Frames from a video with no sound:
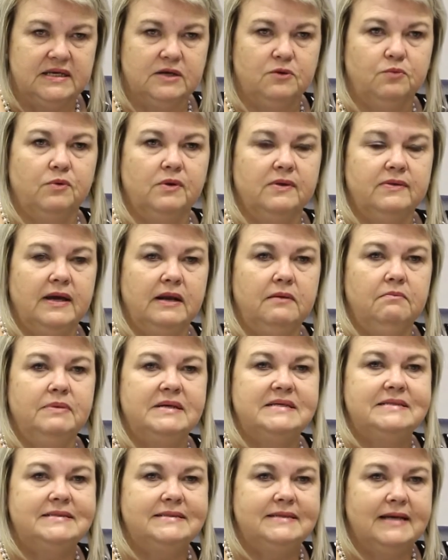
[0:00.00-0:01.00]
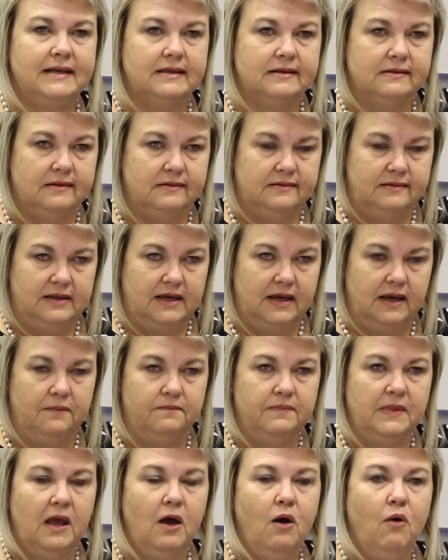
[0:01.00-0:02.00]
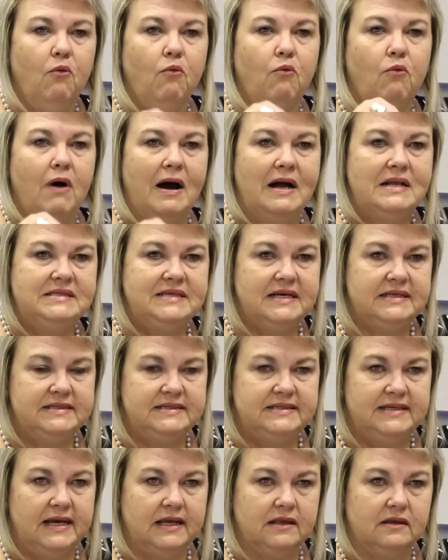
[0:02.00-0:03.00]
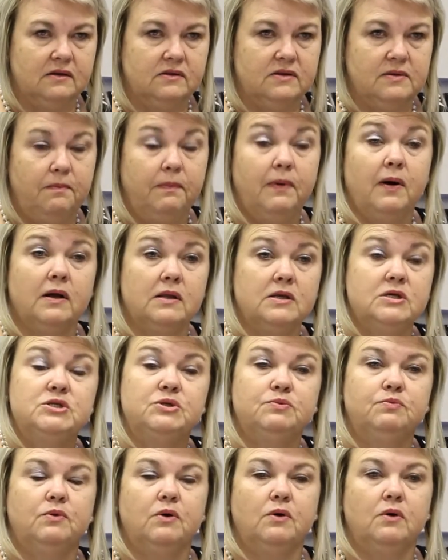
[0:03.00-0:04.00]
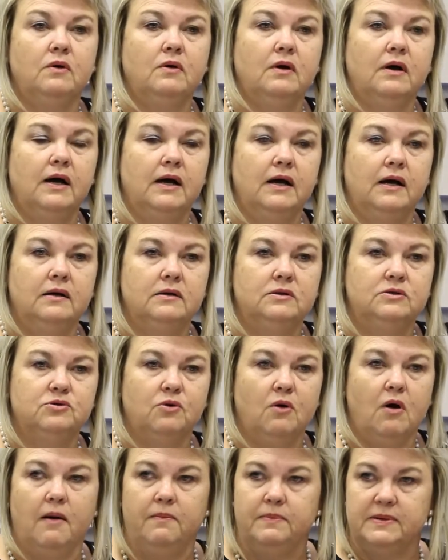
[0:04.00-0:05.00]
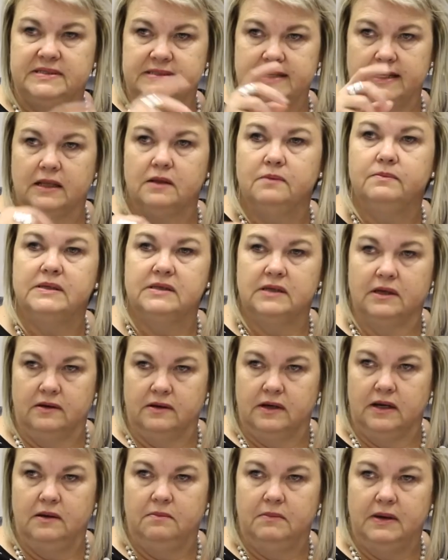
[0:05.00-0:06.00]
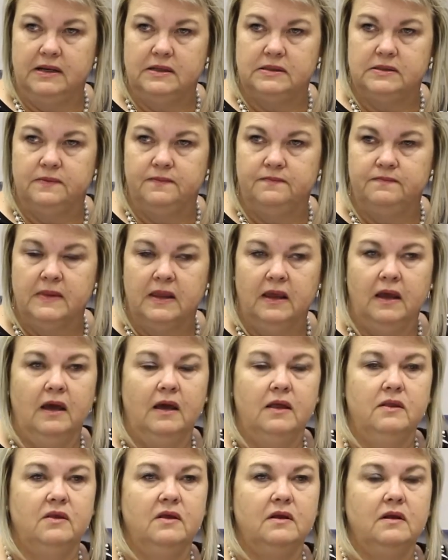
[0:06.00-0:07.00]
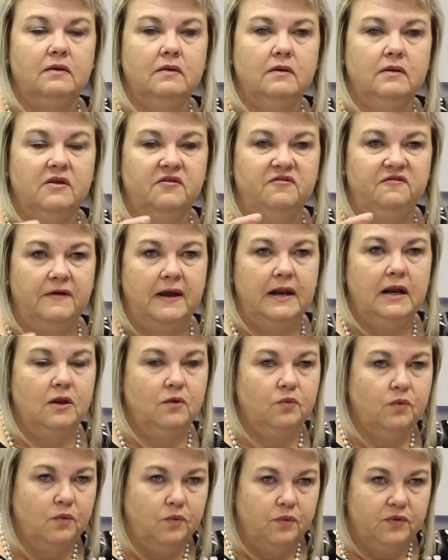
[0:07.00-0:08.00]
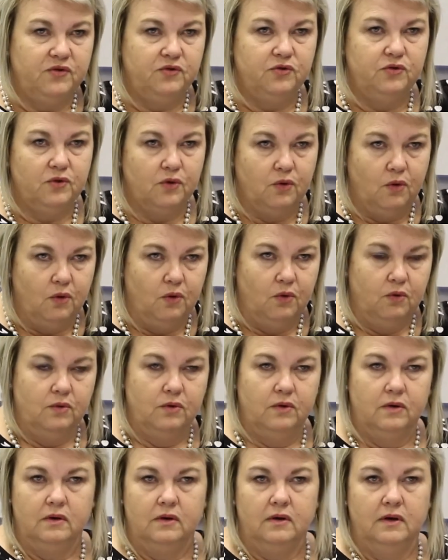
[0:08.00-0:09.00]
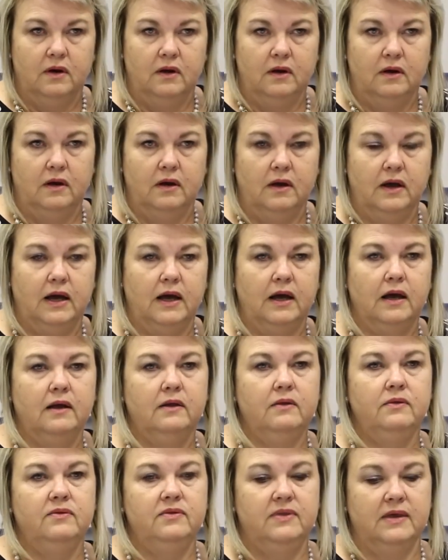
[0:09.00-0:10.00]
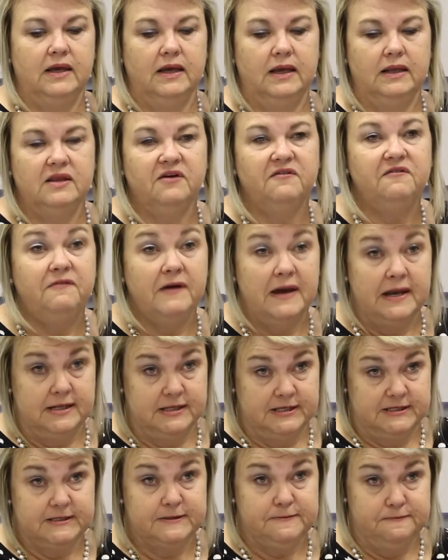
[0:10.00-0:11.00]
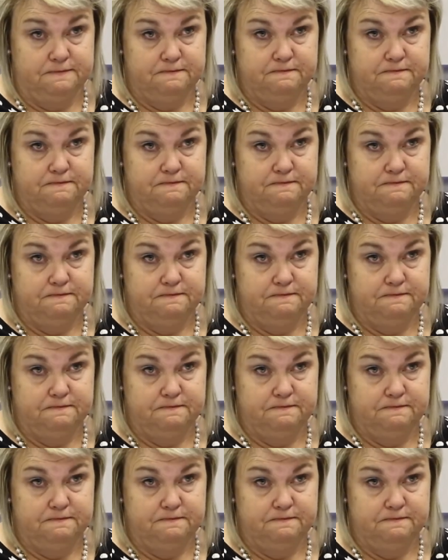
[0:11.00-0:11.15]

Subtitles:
it will then be settled there. Once it's settled, the parties will draw up a settlement agreement. The defendant will withdraw the defense.